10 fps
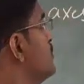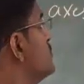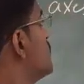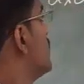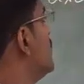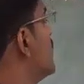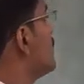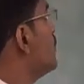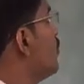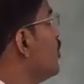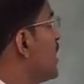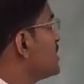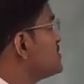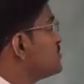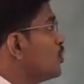So here
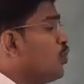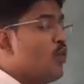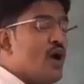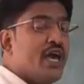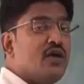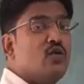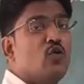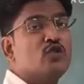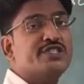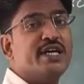OX, OY, OZ